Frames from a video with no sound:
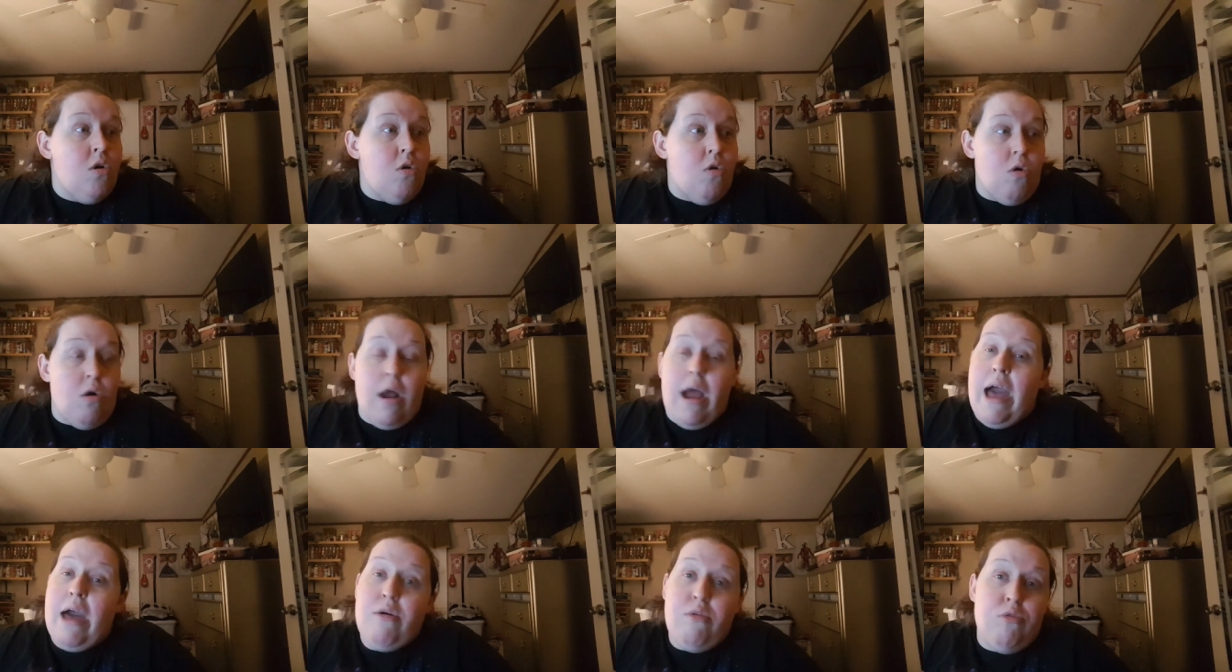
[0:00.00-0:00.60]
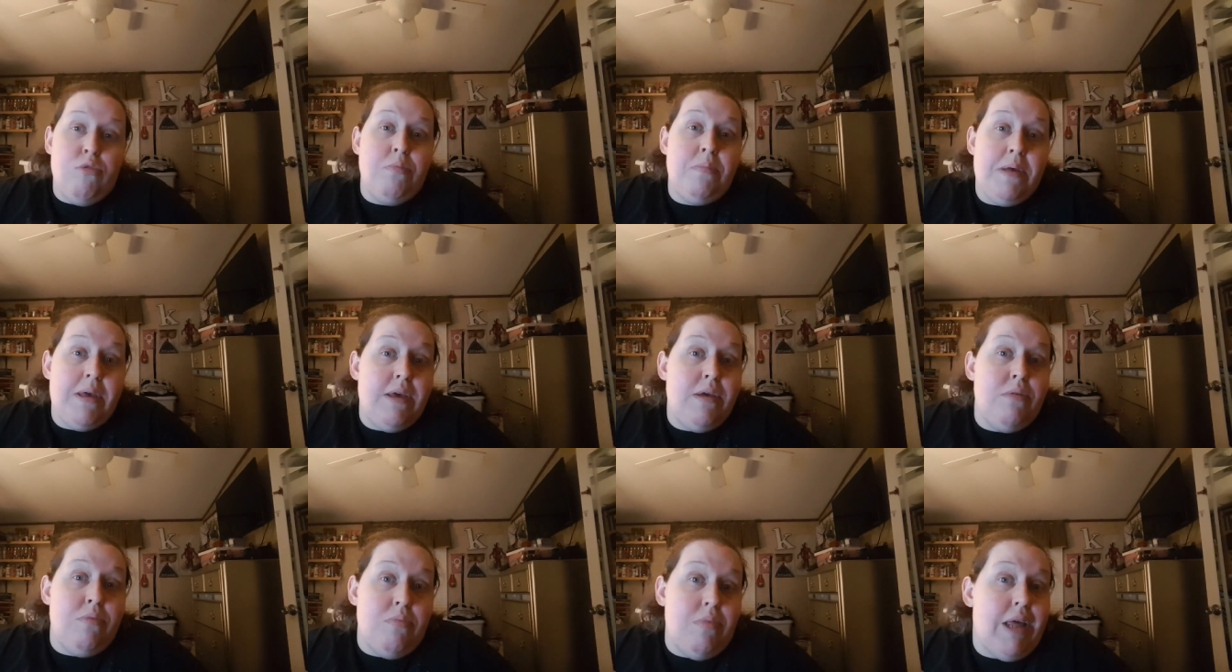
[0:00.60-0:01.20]
or I will
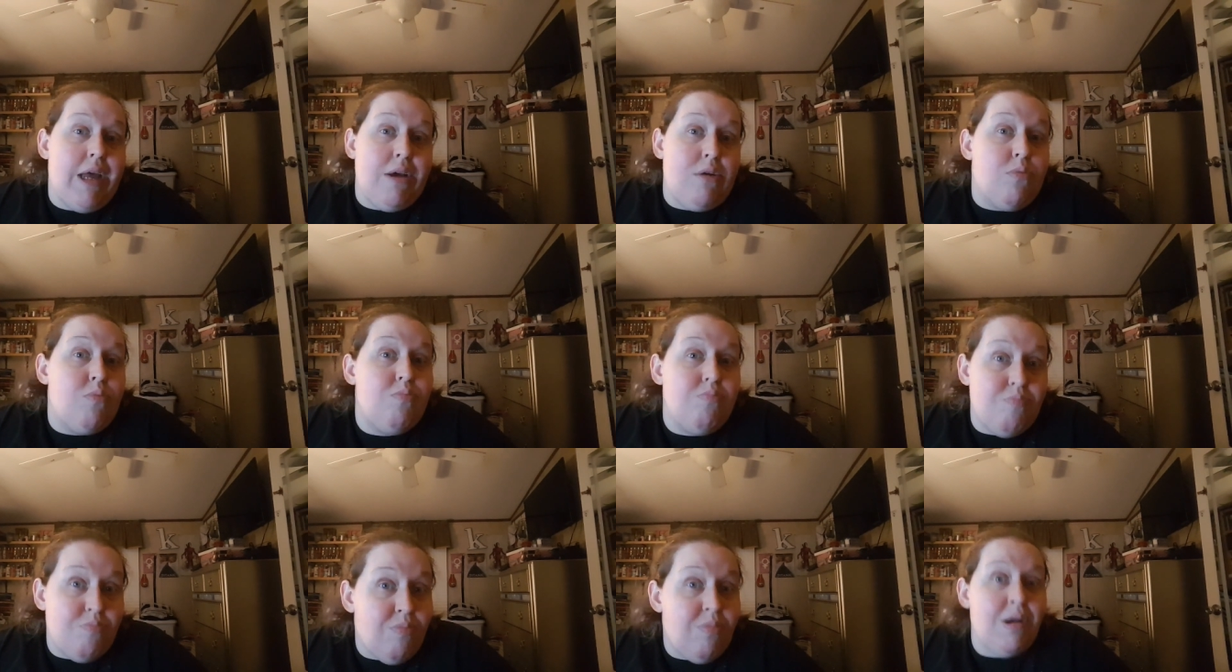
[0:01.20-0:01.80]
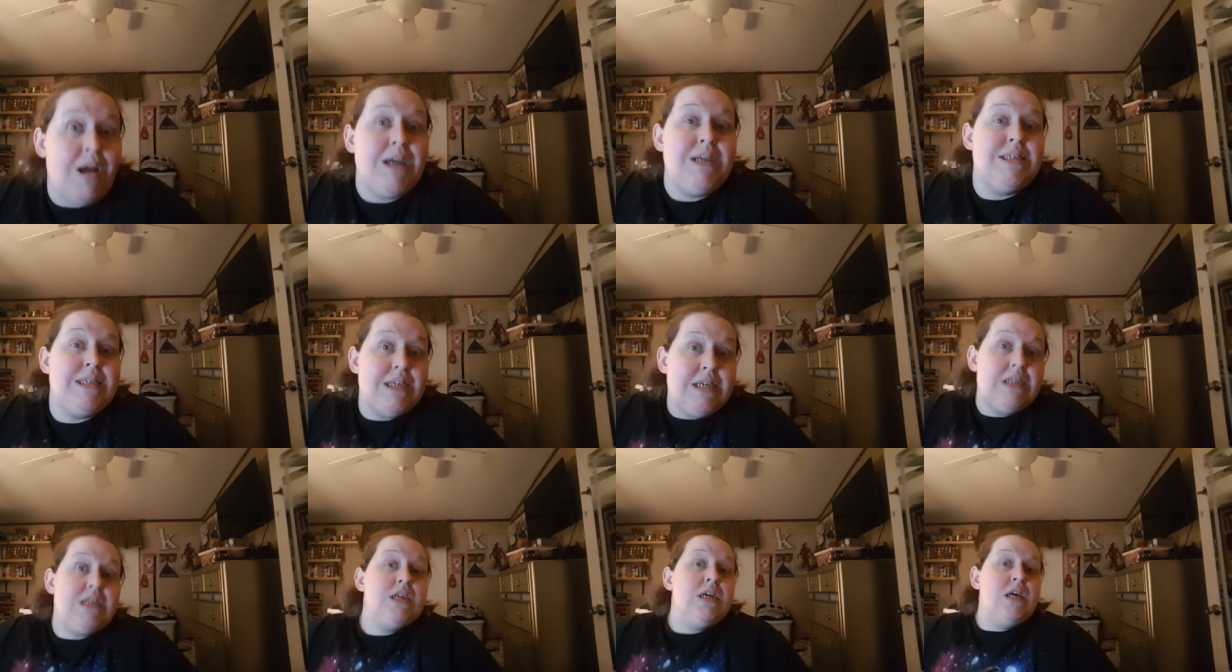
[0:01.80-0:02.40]
be like
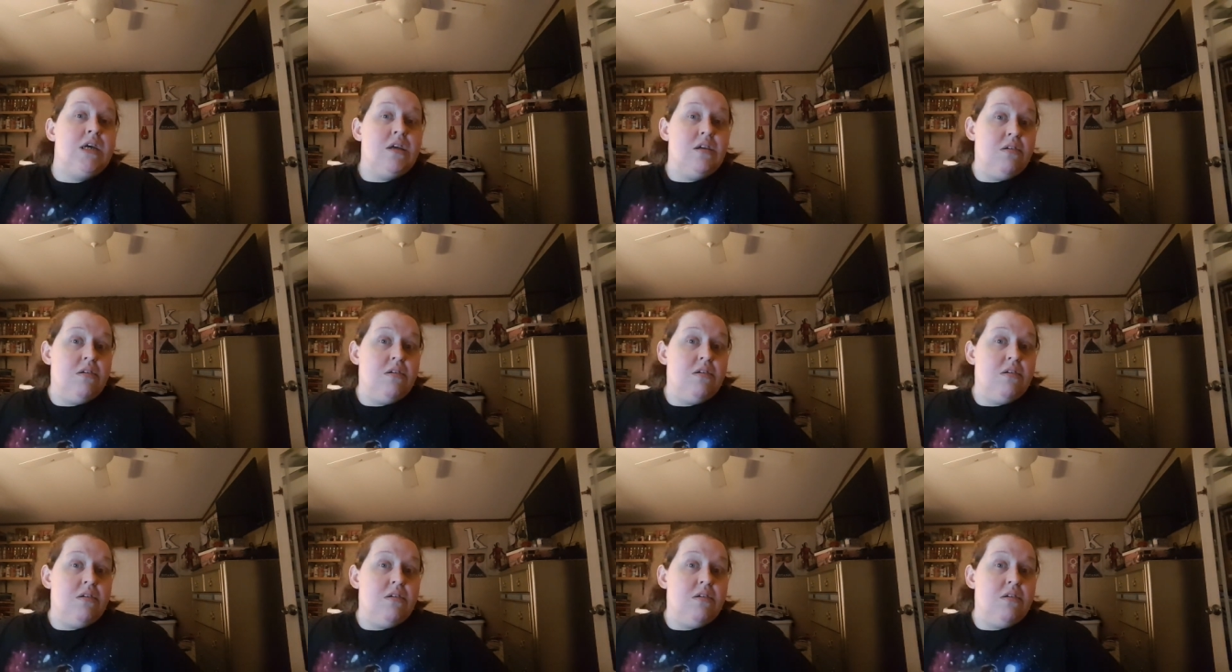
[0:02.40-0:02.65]
raising